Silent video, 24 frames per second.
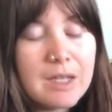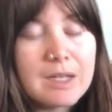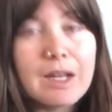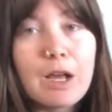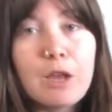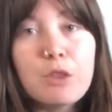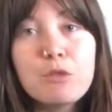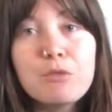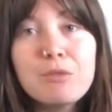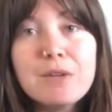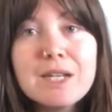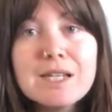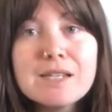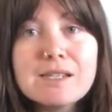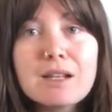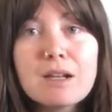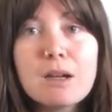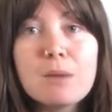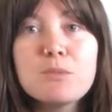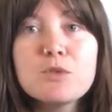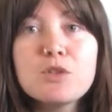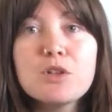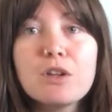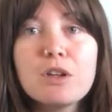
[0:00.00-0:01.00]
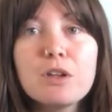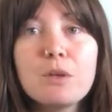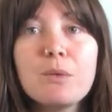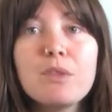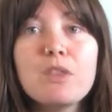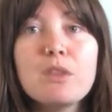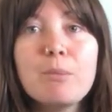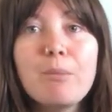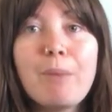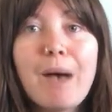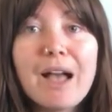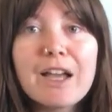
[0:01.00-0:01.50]
Now, the reason I'm doing it
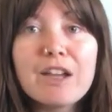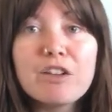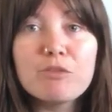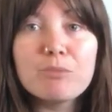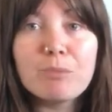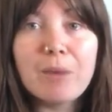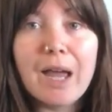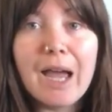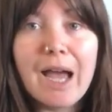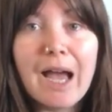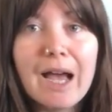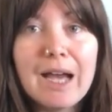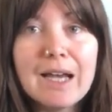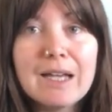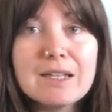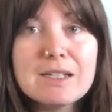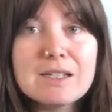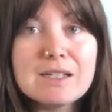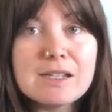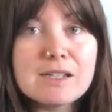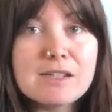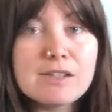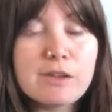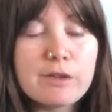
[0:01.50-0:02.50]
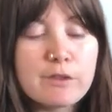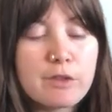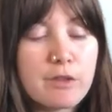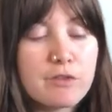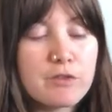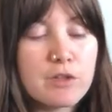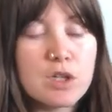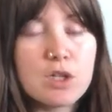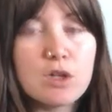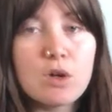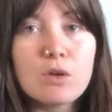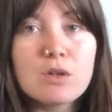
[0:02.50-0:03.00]
with the back of my hand is so that
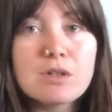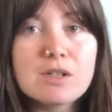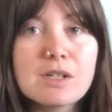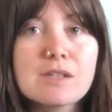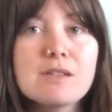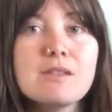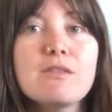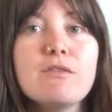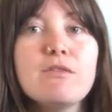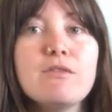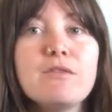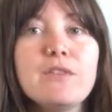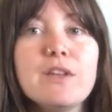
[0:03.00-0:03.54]
the dog doesn't